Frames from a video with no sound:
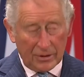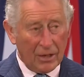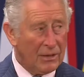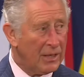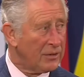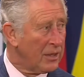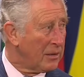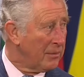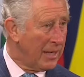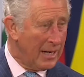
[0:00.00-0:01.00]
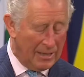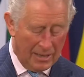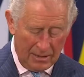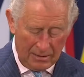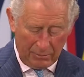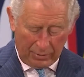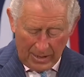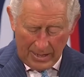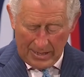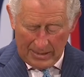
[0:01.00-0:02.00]
And so, ladies and gentlemen, I
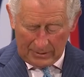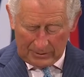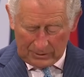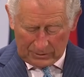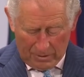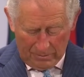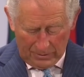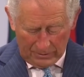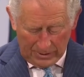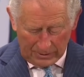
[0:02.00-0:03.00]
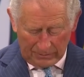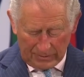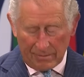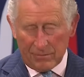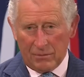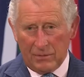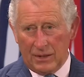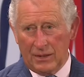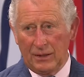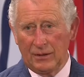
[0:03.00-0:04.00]
pray that this Commonwealth Heads of Government
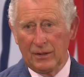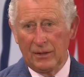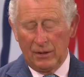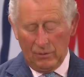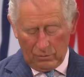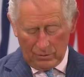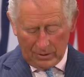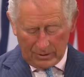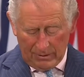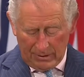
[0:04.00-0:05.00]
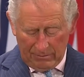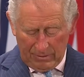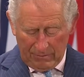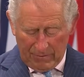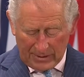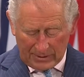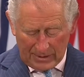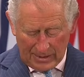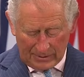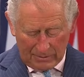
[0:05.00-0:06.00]
meeting will not only
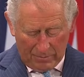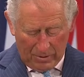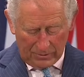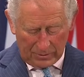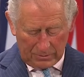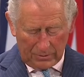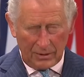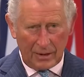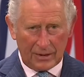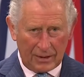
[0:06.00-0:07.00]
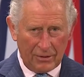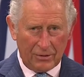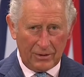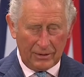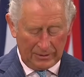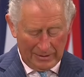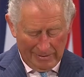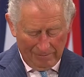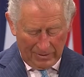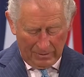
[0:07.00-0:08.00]
revitalise the bonds between our countries,
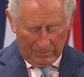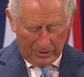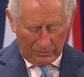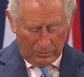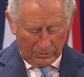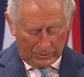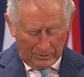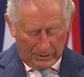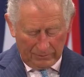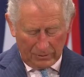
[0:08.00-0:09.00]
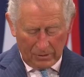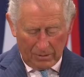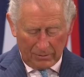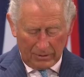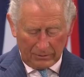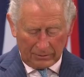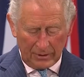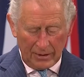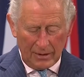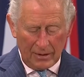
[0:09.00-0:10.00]
but will also give the
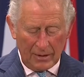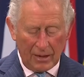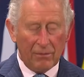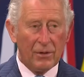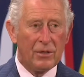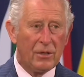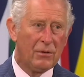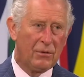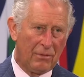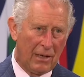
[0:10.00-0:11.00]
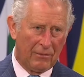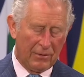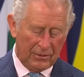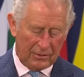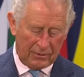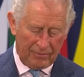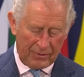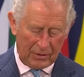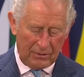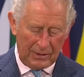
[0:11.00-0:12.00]
Commonwealth a renewed relevance
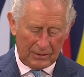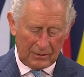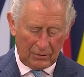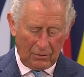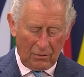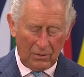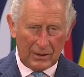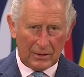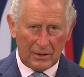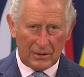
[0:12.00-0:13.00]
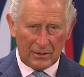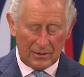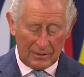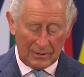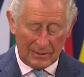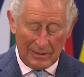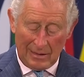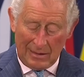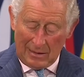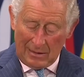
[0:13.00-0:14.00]
to all its citizens,